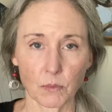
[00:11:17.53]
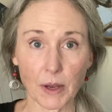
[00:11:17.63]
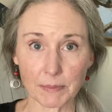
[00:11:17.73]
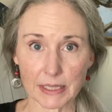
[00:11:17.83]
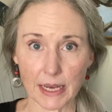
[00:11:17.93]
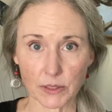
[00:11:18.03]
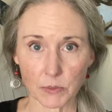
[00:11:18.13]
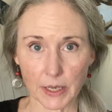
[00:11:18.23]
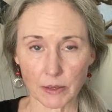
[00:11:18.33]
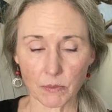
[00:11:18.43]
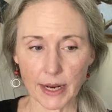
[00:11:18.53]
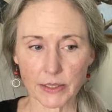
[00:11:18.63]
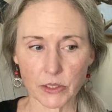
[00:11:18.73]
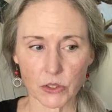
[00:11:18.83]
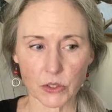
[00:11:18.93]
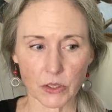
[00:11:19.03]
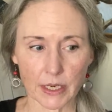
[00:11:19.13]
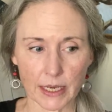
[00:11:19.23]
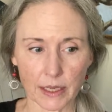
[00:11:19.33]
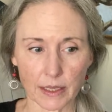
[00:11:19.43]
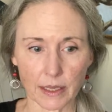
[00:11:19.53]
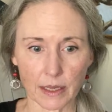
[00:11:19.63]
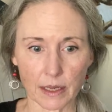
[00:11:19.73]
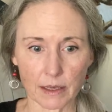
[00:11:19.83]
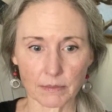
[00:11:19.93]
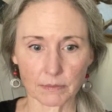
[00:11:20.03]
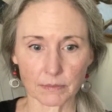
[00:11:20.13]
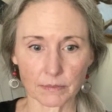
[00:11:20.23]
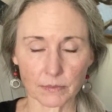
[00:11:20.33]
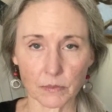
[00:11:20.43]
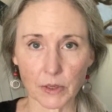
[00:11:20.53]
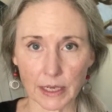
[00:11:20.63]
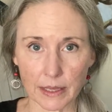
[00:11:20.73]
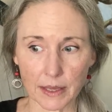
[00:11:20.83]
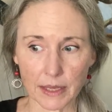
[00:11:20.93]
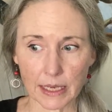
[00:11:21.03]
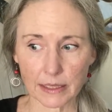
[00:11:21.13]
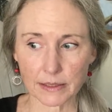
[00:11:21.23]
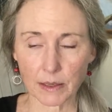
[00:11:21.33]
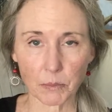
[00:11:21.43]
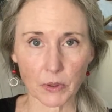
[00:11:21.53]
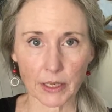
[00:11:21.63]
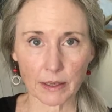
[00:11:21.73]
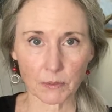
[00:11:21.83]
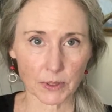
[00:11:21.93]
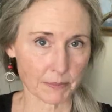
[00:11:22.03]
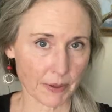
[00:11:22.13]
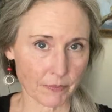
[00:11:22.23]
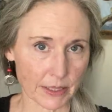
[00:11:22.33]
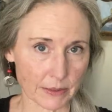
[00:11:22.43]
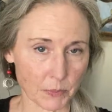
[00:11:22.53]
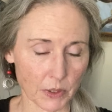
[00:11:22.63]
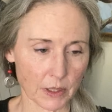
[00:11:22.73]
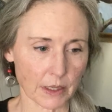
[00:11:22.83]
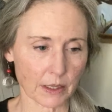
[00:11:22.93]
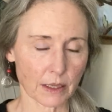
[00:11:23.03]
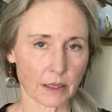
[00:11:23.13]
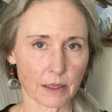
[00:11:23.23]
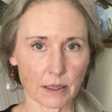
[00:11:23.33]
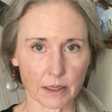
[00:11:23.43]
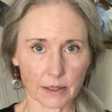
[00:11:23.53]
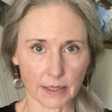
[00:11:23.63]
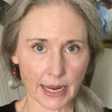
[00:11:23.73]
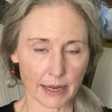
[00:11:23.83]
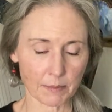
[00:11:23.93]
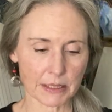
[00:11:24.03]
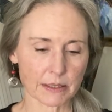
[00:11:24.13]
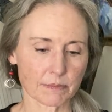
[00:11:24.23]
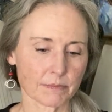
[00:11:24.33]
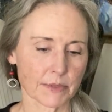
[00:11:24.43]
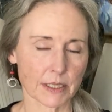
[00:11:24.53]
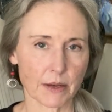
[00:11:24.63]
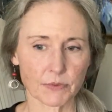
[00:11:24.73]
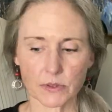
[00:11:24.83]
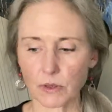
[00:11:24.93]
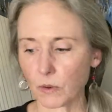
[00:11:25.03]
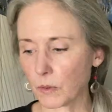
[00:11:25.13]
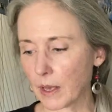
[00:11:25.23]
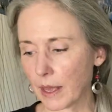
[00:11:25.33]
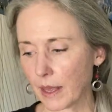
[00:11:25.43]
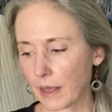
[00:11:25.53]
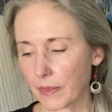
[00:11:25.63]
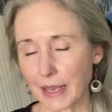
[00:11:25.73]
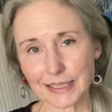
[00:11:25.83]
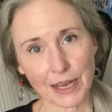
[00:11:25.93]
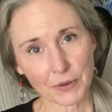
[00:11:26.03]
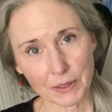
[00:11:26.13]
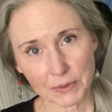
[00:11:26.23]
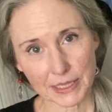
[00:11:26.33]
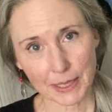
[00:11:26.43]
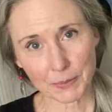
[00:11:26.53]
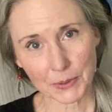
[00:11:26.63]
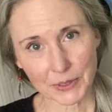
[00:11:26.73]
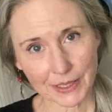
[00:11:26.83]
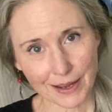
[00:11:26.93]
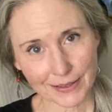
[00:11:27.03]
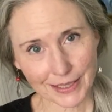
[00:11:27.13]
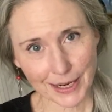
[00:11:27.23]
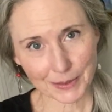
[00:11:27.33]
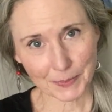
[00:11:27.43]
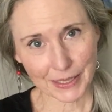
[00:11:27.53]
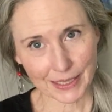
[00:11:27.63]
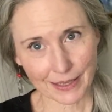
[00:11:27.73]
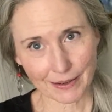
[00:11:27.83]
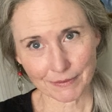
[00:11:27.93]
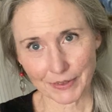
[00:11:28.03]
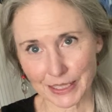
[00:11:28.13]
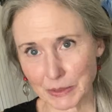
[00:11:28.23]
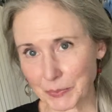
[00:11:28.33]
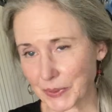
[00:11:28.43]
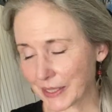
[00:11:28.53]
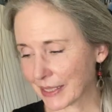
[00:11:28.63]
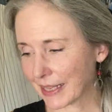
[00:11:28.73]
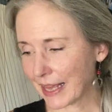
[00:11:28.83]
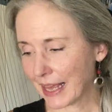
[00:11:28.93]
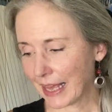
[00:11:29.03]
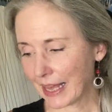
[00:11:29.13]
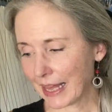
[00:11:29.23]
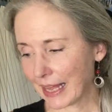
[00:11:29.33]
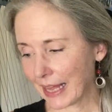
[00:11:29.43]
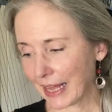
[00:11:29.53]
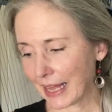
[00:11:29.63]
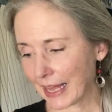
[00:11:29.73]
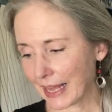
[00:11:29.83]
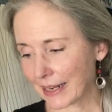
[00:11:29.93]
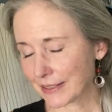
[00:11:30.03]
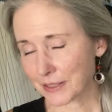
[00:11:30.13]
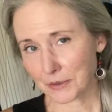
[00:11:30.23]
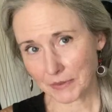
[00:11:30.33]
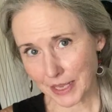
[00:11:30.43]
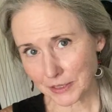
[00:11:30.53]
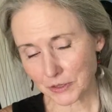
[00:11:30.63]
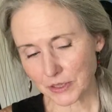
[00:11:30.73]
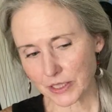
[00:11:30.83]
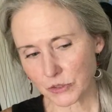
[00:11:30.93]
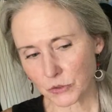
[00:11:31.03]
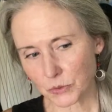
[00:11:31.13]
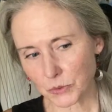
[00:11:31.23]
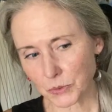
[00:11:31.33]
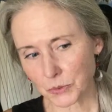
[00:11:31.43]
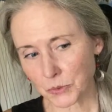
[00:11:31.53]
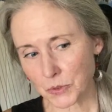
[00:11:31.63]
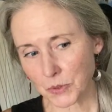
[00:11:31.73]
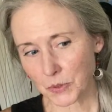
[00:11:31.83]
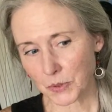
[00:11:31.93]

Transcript: websites where I'd registered it. One of the things I put in was my Facebook name and stuff. So that's how he was able to contact me on Facebook. And so if that story is true,